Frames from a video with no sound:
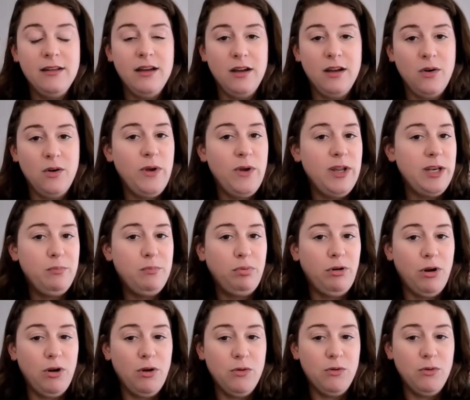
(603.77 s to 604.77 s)
a quid
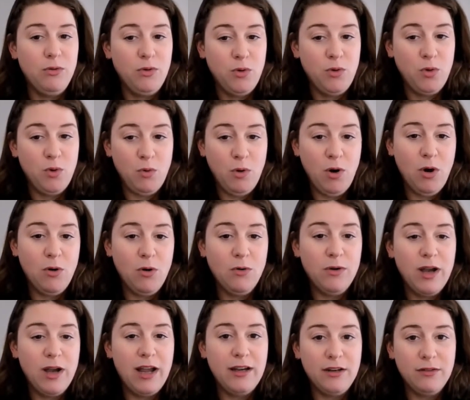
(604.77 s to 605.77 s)
pro quo
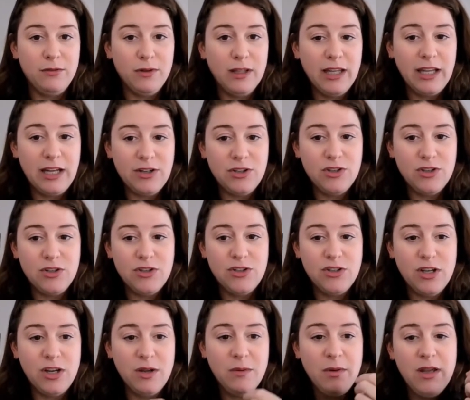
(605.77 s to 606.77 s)
kind of
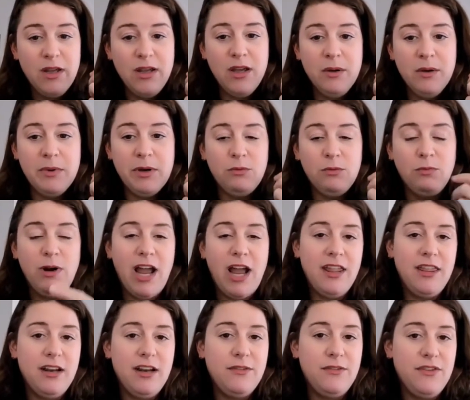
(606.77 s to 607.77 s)
relationship, but
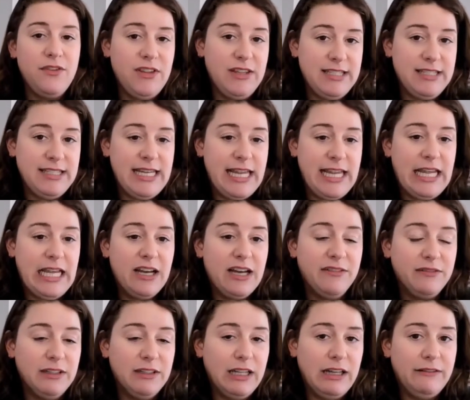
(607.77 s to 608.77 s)
rather for the sake
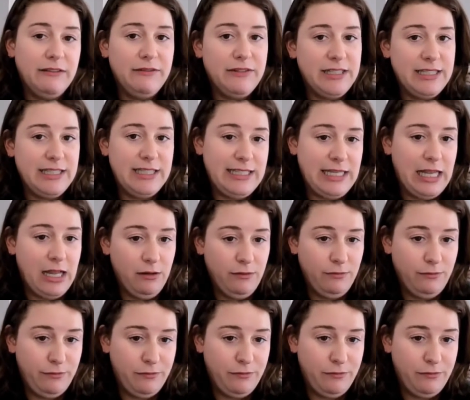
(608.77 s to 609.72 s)
of love itself.